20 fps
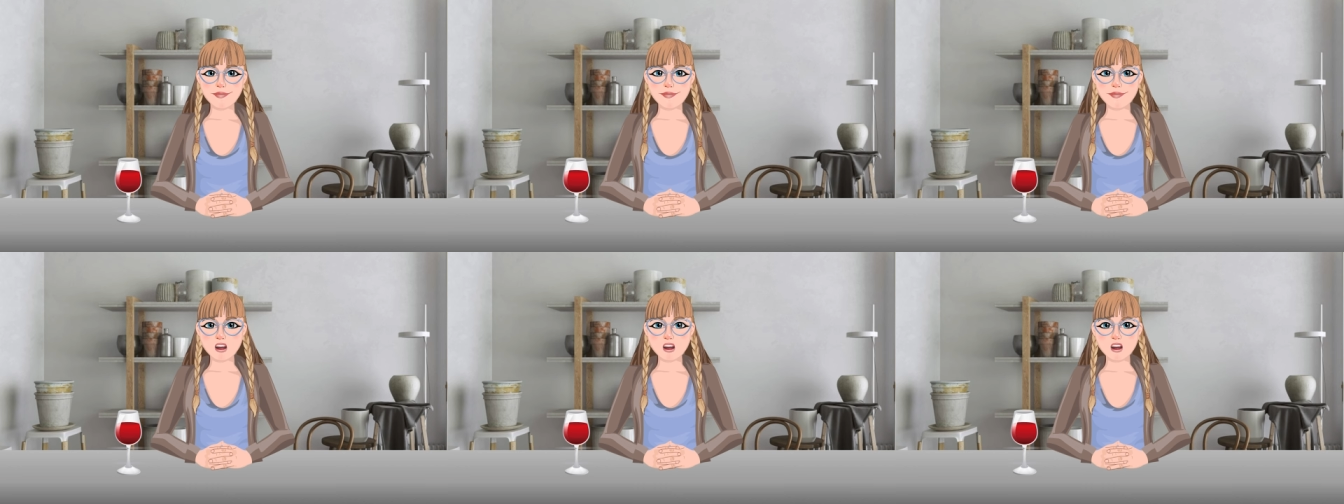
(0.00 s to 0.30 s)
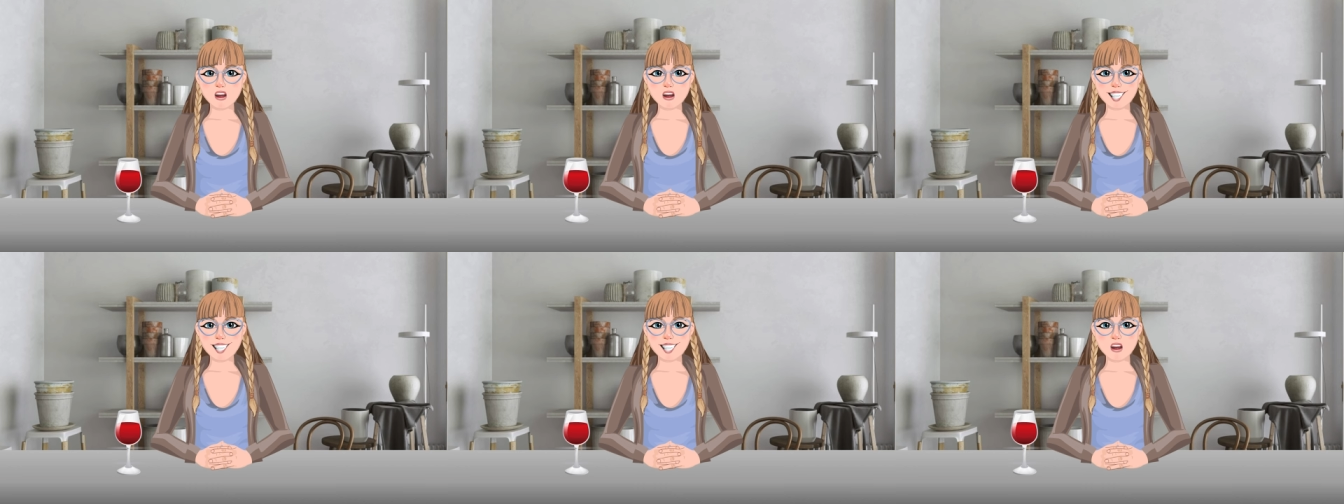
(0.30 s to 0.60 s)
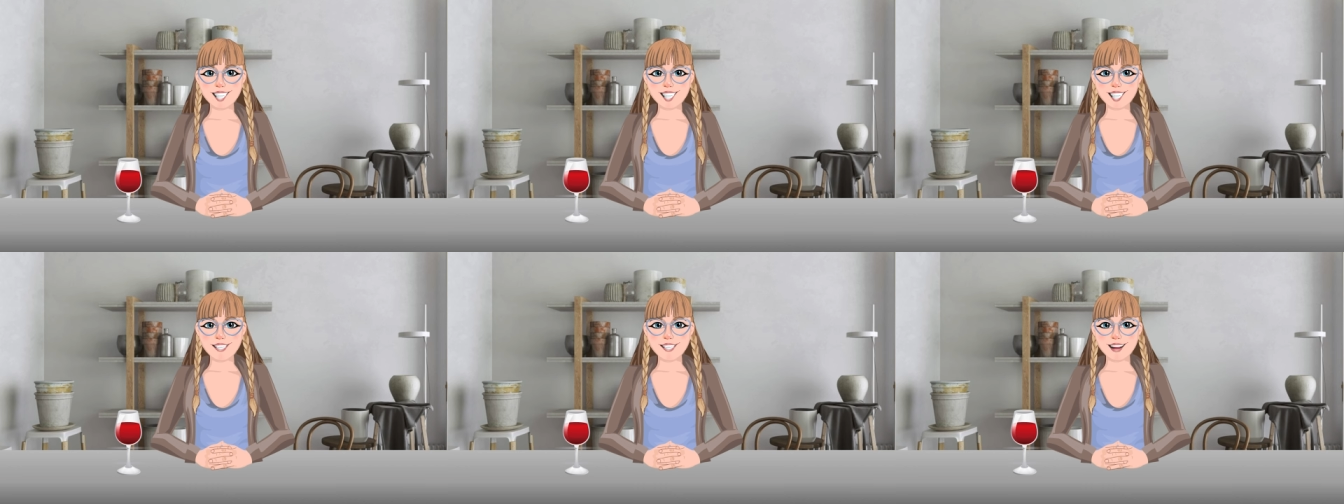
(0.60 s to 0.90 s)
it does
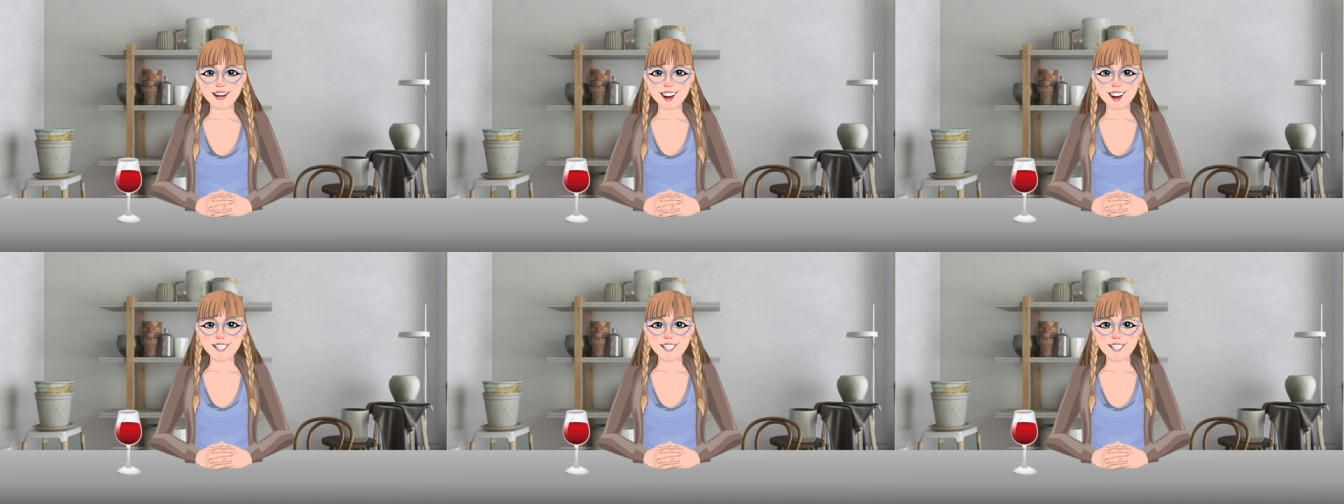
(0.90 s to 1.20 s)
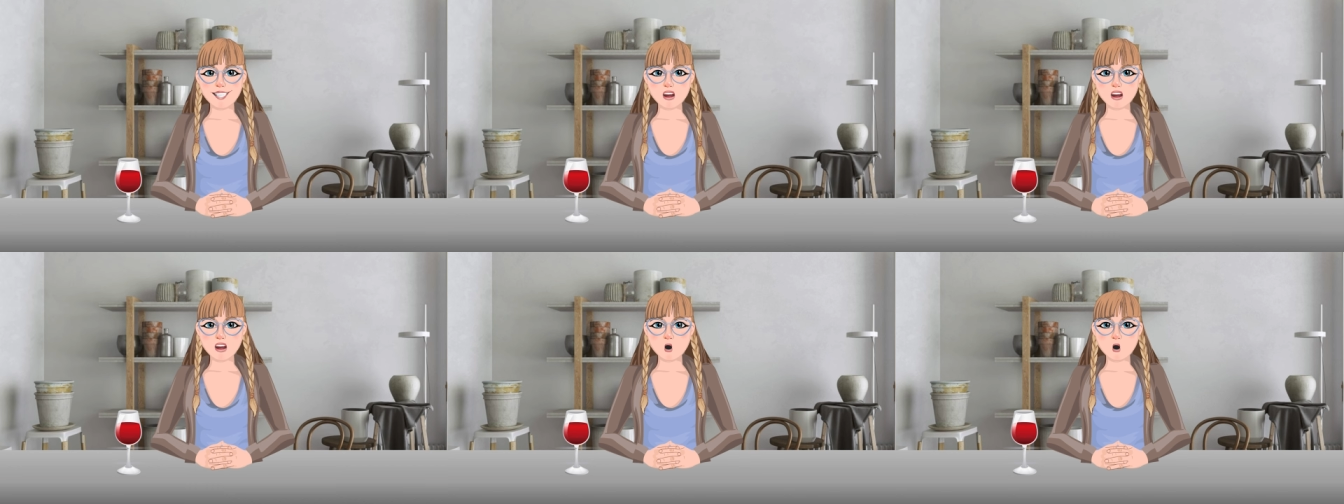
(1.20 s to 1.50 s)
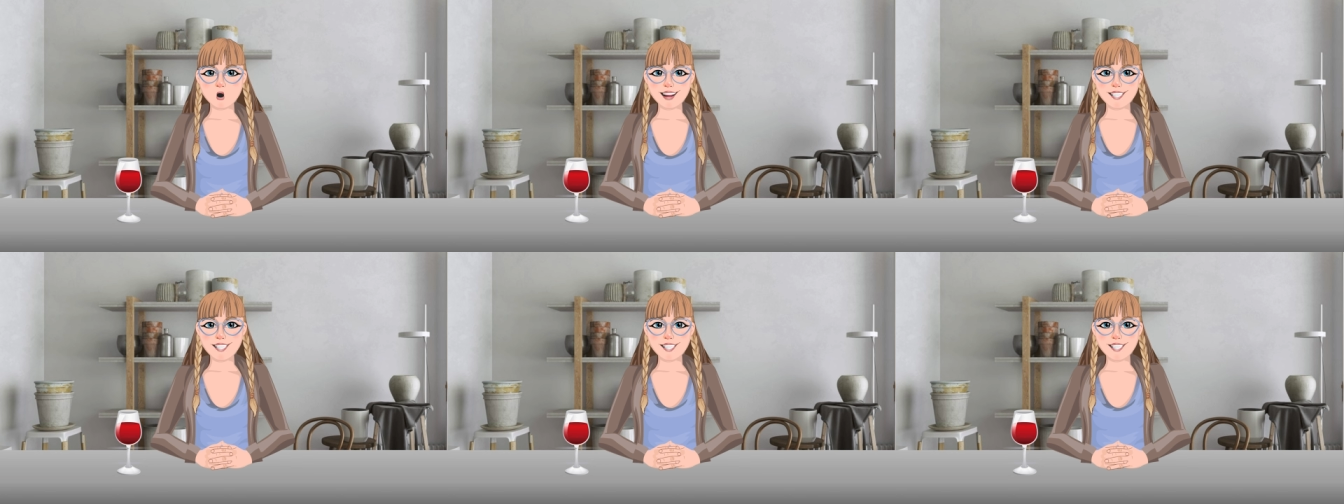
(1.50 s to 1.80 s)
have this nice, like
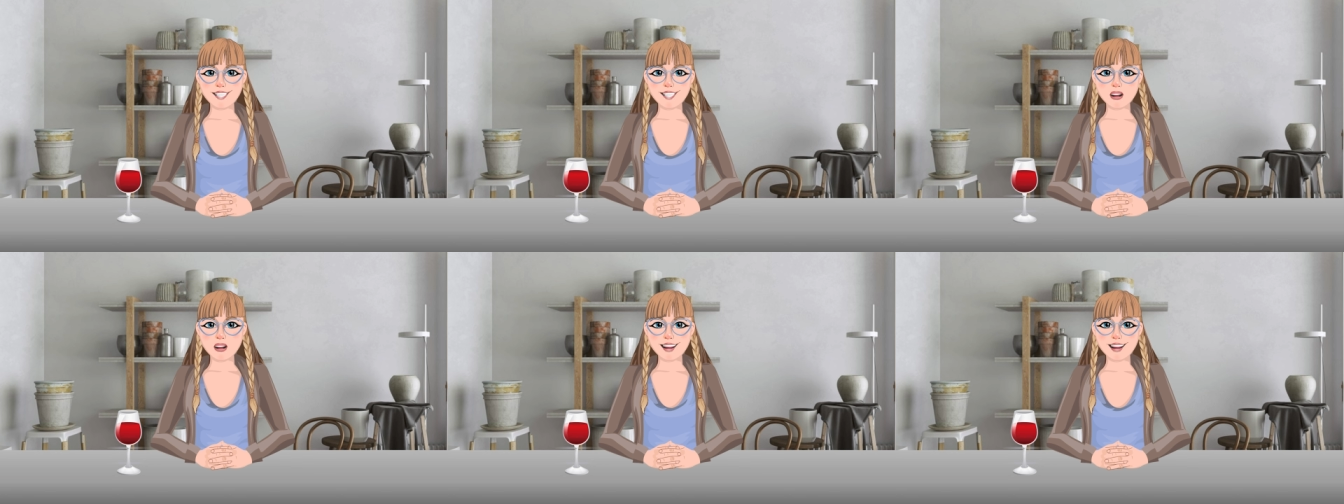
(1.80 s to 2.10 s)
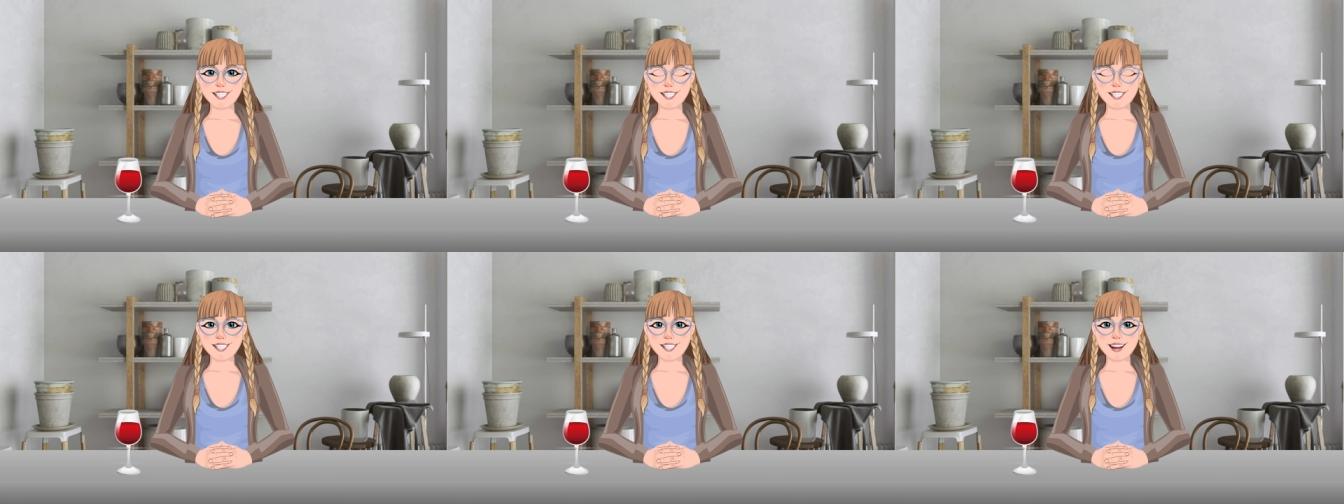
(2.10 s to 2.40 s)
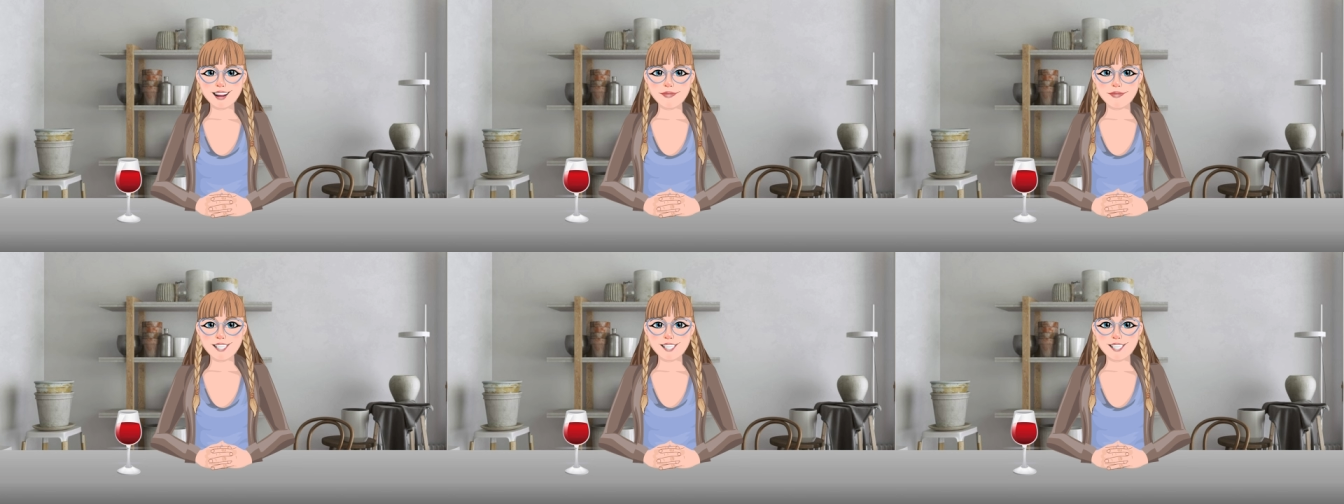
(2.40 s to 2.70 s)
rich, like
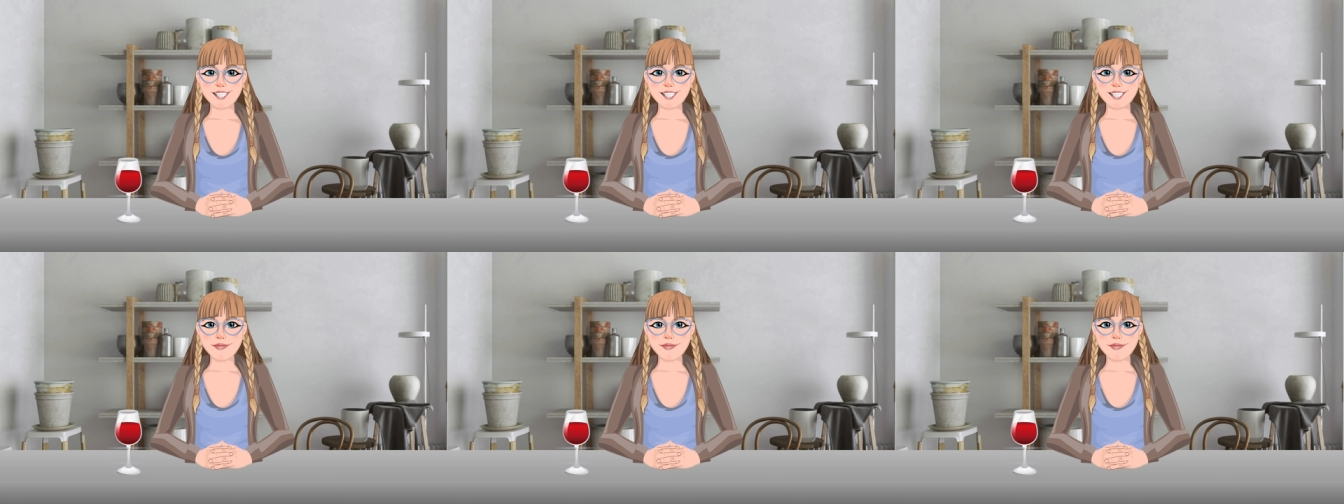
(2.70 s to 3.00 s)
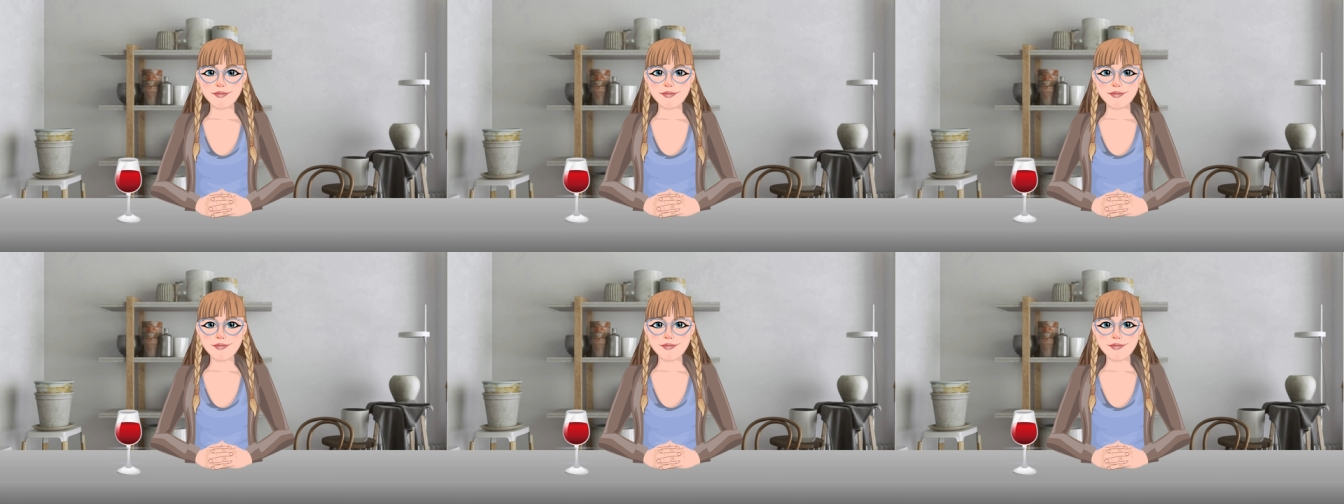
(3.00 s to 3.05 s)
sweet.